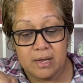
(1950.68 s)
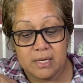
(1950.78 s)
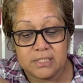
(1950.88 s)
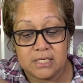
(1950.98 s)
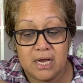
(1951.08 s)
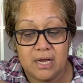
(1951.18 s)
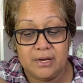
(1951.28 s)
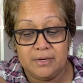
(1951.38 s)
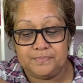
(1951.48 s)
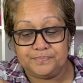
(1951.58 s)

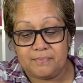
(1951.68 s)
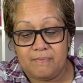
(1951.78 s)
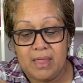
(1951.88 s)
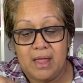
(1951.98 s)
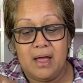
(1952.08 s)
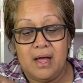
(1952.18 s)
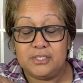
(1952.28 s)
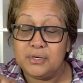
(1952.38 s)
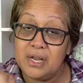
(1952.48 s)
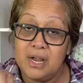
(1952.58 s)
So I
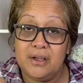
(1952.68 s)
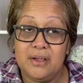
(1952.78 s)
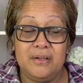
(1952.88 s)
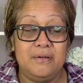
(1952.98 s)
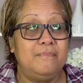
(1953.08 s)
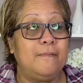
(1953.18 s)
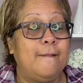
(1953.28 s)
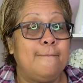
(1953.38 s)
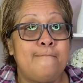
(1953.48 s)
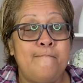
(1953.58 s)
took it home.
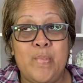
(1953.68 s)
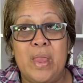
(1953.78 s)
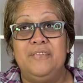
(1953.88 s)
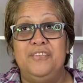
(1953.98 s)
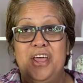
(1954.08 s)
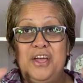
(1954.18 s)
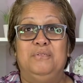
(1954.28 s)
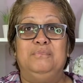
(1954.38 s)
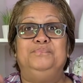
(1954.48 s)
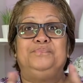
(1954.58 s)
Now,
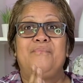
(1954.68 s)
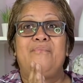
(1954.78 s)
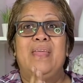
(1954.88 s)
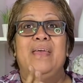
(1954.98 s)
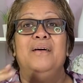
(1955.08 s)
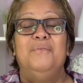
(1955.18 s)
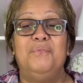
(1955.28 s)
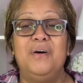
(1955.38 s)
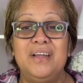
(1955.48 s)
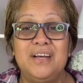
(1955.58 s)

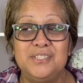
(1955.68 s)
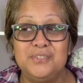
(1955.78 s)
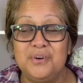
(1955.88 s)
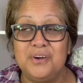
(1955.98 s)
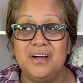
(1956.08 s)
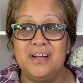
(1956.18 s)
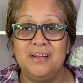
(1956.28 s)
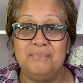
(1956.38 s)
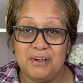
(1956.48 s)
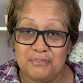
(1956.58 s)
what I saw
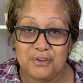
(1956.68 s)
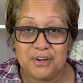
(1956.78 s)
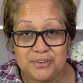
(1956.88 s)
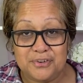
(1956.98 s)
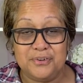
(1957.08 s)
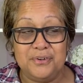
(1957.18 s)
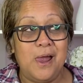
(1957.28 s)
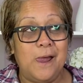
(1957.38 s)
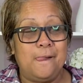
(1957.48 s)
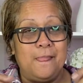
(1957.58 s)
my friend do,
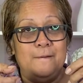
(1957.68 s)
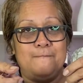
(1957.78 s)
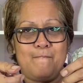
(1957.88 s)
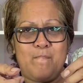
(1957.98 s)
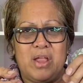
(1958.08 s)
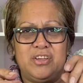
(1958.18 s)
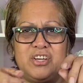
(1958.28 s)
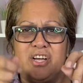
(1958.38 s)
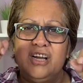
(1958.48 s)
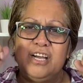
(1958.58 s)
she
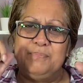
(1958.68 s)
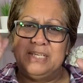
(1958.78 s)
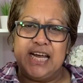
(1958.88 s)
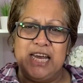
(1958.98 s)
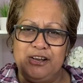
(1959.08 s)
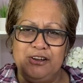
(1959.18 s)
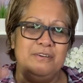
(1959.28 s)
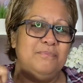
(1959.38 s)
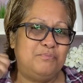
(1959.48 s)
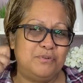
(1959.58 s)
got it like a potato,
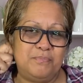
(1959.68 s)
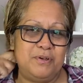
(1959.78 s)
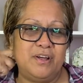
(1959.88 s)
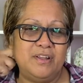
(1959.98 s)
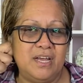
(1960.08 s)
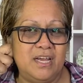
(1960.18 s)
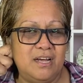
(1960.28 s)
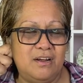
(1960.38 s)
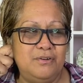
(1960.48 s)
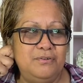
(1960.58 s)
put it behind the
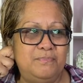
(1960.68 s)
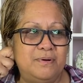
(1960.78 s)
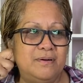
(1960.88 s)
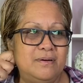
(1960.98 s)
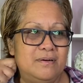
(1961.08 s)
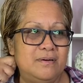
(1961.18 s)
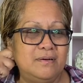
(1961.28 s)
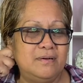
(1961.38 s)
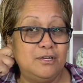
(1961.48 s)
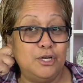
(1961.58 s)
ear loop,
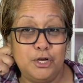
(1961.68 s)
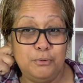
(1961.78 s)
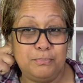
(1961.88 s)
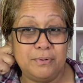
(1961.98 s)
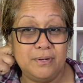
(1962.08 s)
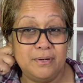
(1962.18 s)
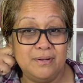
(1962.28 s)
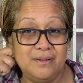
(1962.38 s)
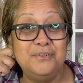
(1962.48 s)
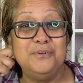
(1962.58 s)

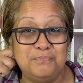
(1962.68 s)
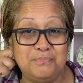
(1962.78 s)
isn't